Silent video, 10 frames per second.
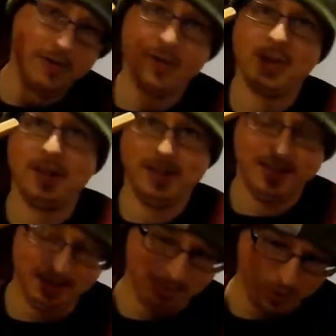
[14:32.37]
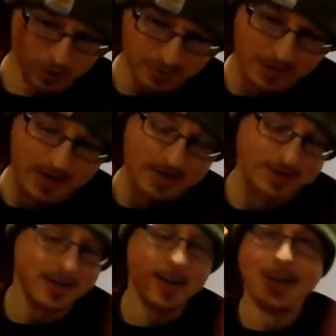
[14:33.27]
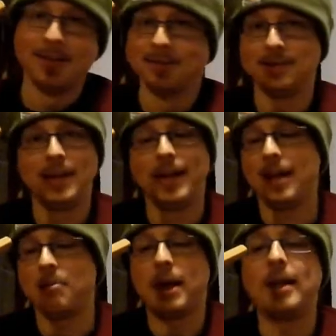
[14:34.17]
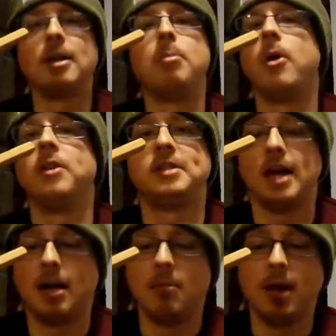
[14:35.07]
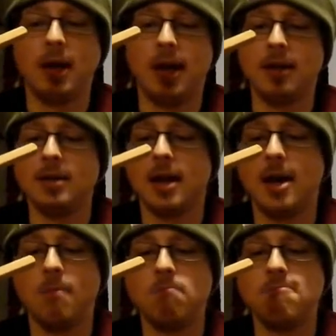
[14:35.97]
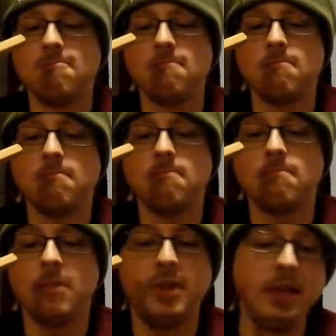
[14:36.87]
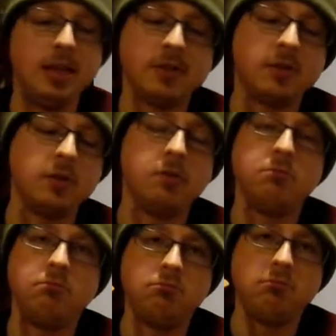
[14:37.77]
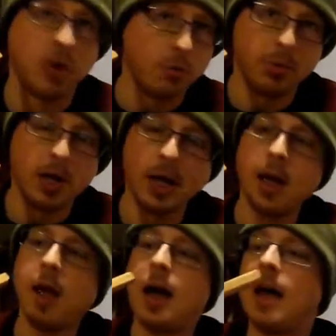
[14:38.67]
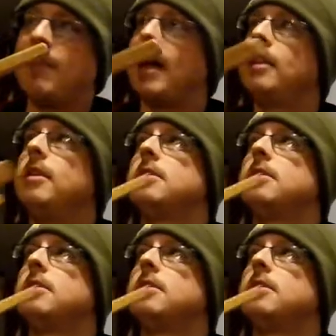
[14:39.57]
If there's any skim coat of ice, they get banged up all the time. And these don't break. I've had